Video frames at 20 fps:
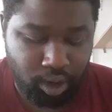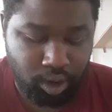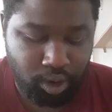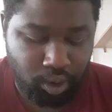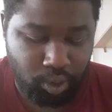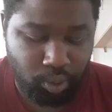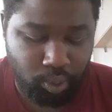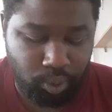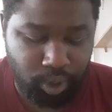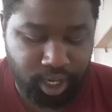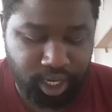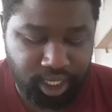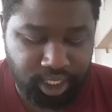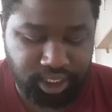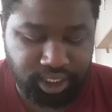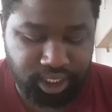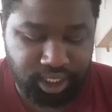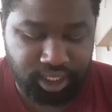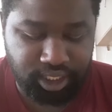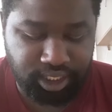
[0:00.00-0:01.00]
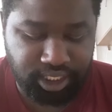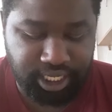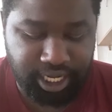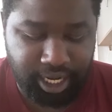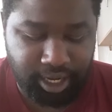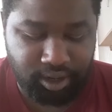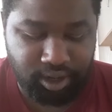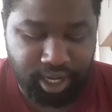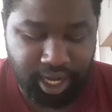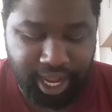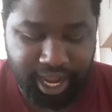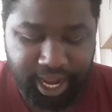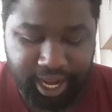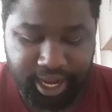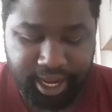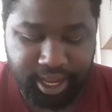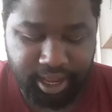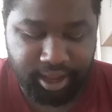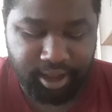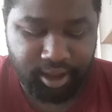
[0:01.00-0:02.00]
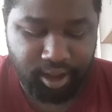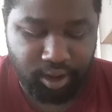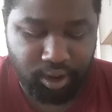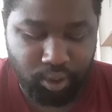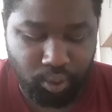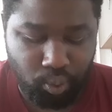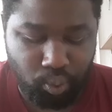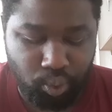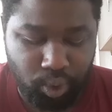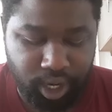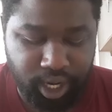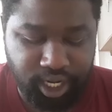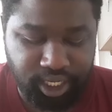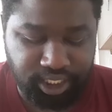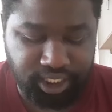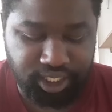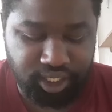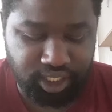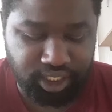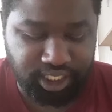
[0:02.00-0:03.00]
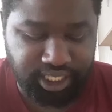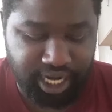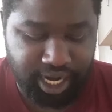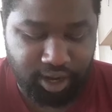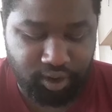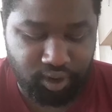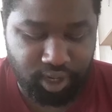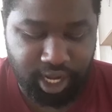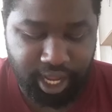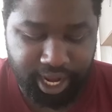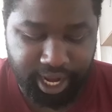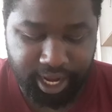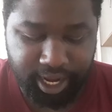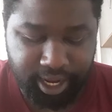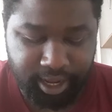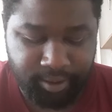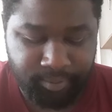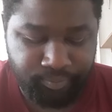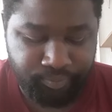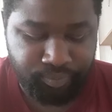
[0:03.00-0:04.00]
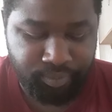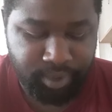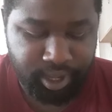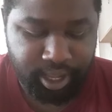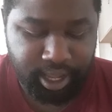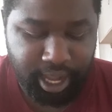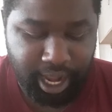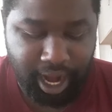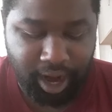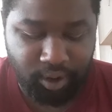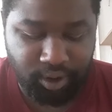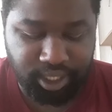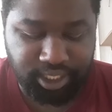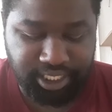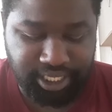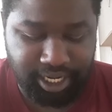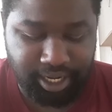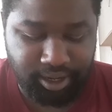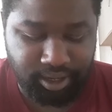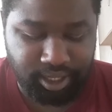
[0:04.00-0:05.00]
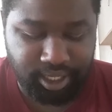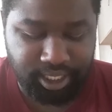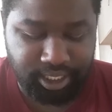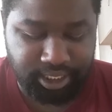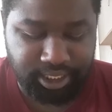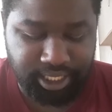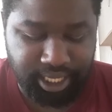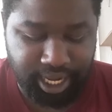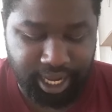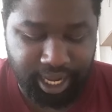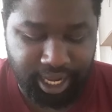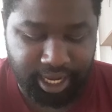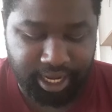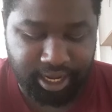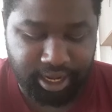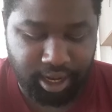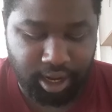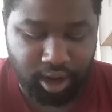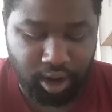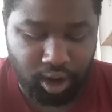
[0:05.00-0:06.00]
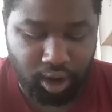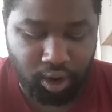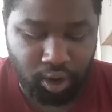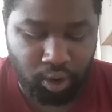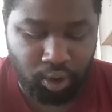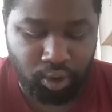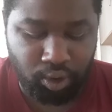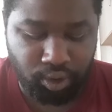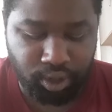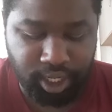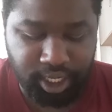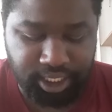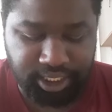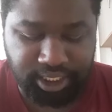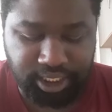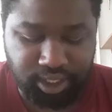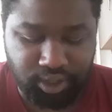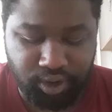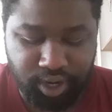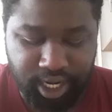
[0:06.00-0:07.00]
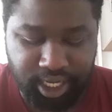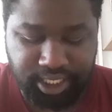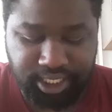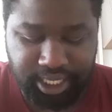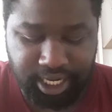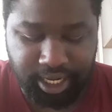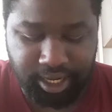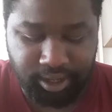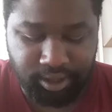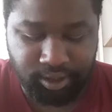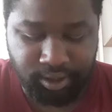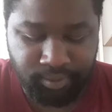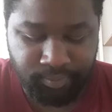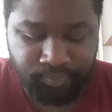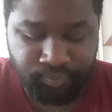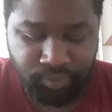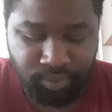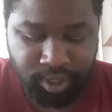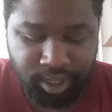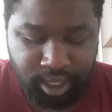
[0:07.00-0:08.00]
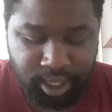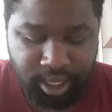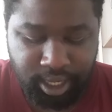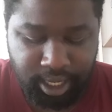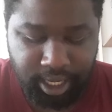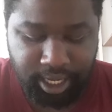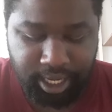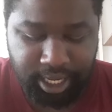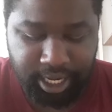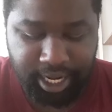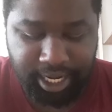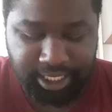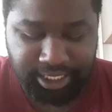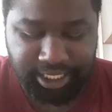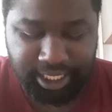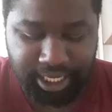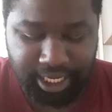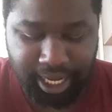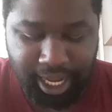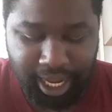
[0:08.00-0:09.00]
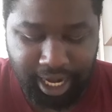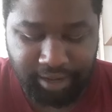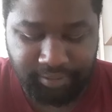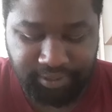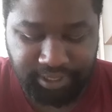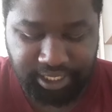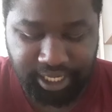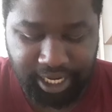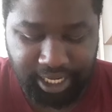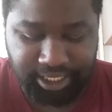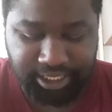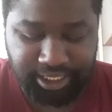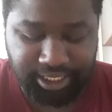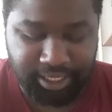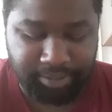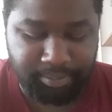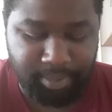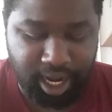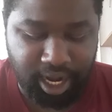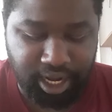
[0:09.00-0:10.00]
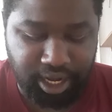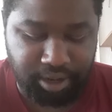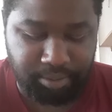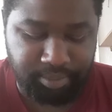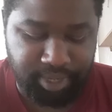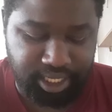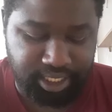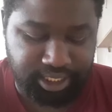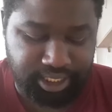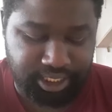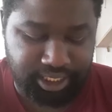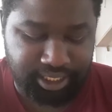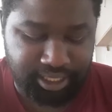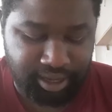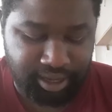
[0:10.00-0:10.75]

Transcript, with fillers: What is your town like? What is your town like? Our town is an old historic town. It has a lot of sites and monuments.